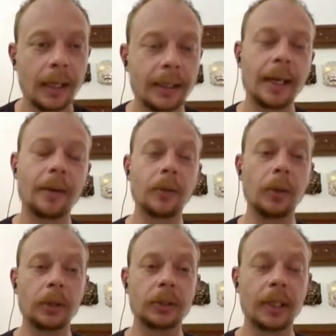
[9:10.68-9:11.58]
Yeah, of
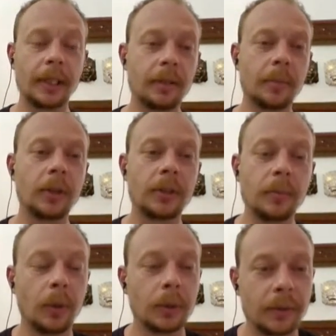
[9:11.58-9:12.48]
course. I think the most
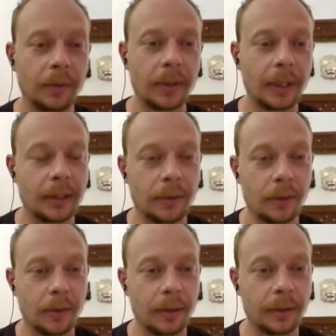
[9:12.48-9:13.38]
important thing is
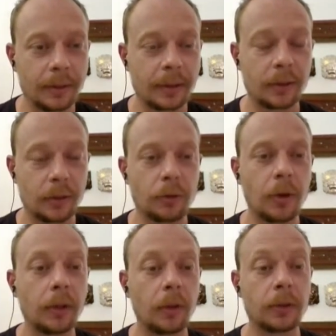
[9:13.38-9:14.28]
to
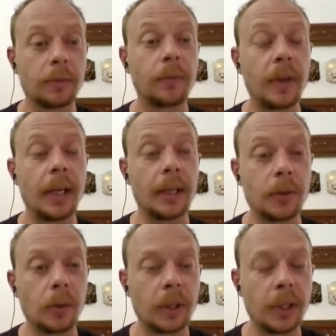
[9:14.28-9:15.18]
try not to fear
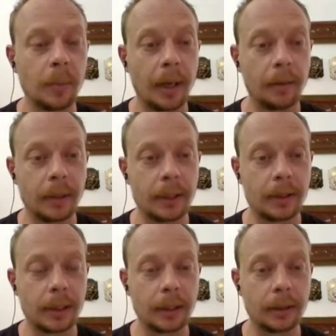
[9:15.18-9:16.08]
talking about these
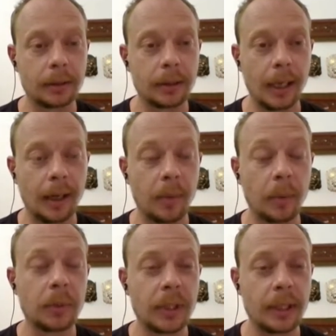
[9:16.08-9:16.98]
things.
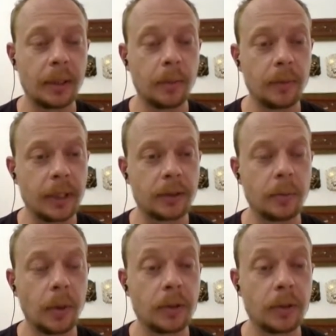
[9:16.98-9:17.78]
And particularly with L.I.S.A, the